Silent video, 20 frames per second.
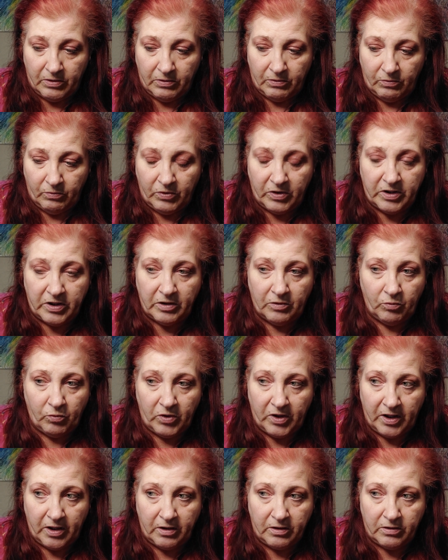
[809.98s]
within
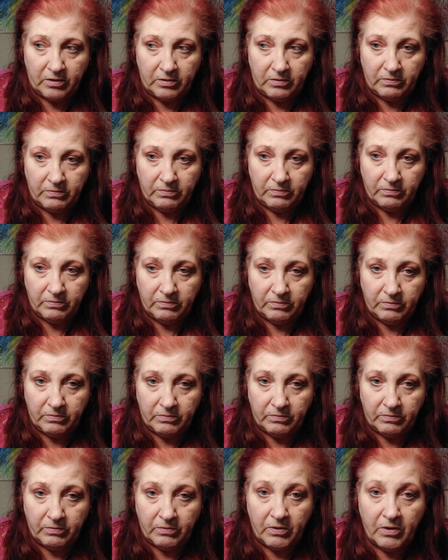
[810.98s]
weeks,
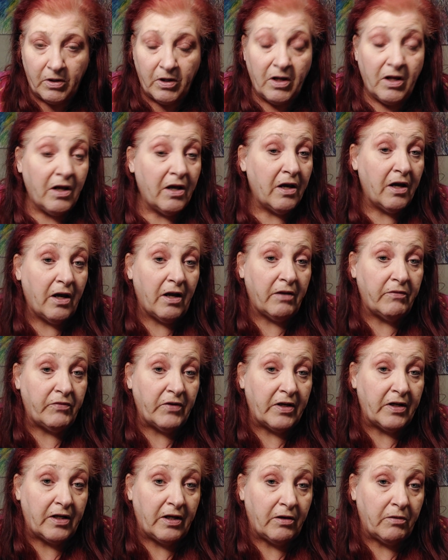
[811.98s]
I
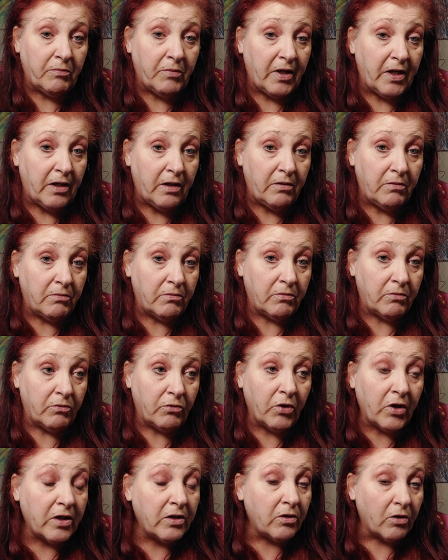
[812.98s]
found out my
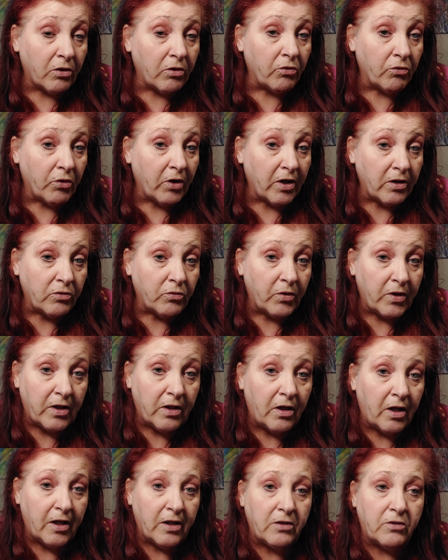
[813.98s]
granddaughter
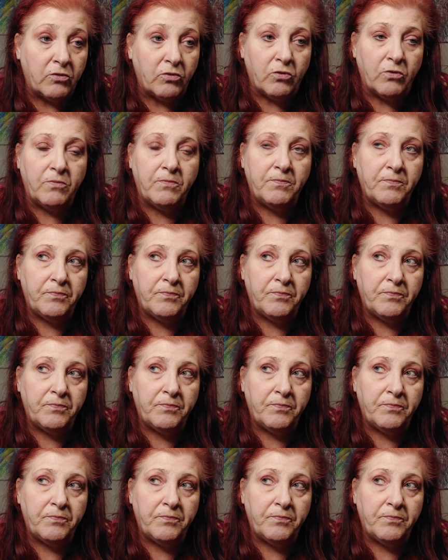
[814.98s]
graduated high school.